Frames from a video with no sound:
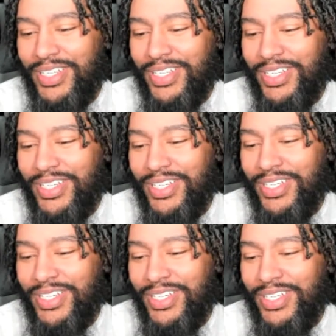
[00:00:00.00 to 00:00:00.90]
Dozens of
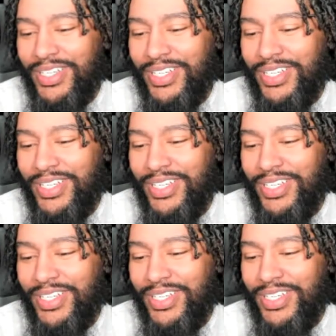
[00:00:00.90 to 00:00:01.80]
other countries, as
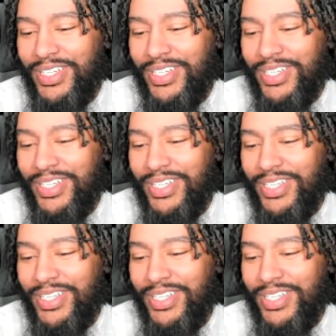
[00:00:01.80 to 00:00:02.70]
well as the European
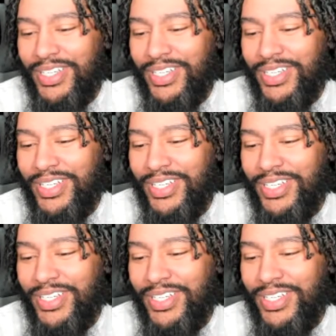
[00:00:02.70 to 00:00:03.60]
Union, also face
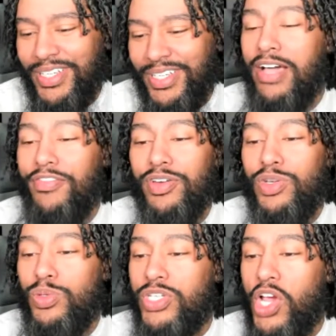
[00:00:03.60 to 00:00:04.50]
midnight deadline
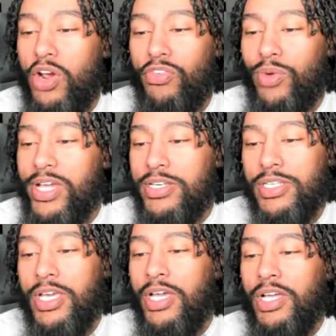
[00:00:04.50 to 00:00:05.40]
for new tariff
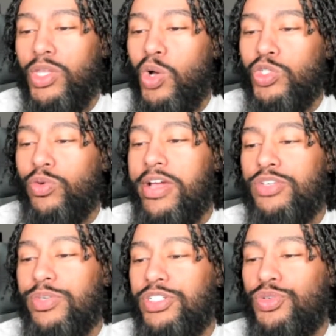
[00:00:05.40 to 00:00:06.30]
rates. Those
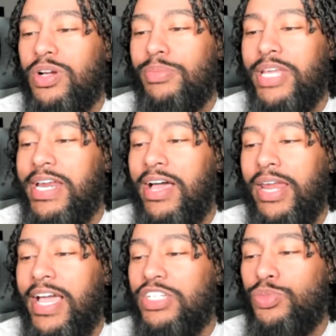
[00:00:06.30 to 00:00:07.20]
rates, which Trump laid
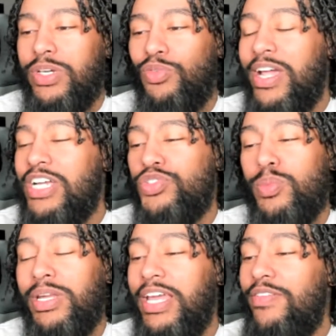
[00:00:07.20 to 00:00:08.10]
out last week, range
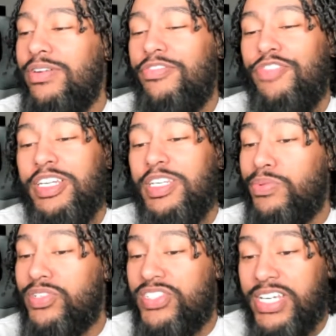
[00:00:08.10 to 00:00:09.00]
from 11 to
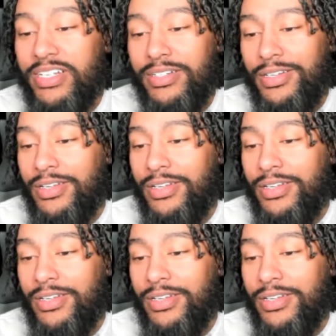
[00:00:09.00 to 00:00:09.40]
50%.